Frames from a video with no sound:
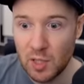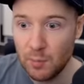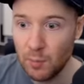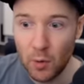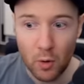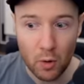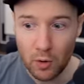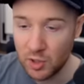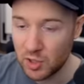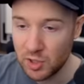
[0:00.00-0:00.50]

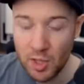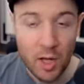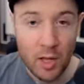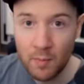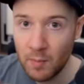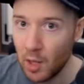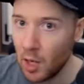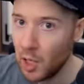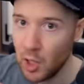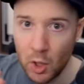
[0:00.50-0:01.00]
box,
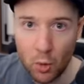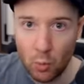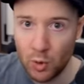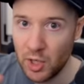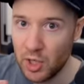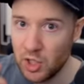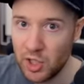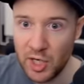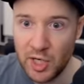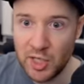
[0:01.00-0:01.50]
I don't
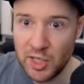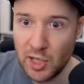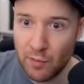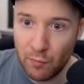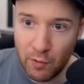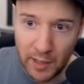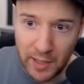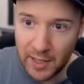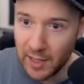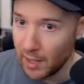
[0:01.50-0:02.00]
want to change that
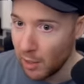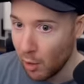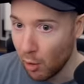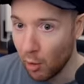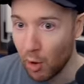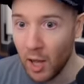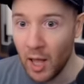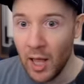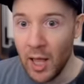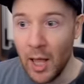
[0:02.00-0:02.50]
right now.